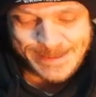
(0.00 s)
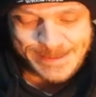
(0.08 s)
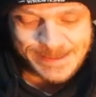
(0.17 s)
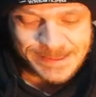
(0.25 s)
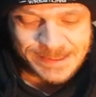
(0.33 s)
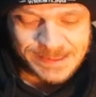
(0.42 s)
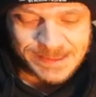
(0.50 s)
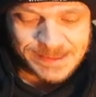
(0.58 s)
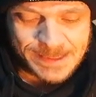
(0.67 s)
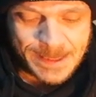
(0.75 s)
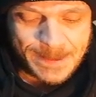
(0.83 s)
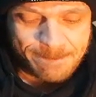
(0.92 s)
Um,
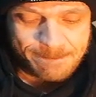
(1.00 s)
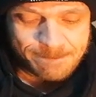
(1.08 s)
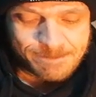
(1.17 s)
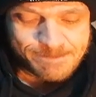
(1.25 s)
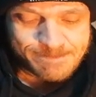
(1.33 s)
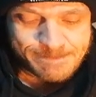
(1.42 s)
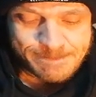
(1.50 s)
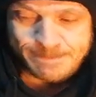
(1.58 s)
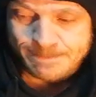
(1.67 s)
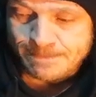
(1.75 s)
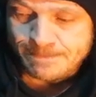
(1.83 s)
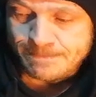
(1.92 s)
right there, let me have a
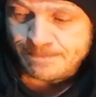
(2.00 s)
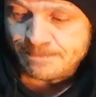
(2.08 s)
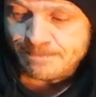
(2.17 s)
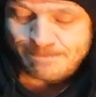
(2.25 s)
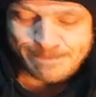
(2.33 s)
look.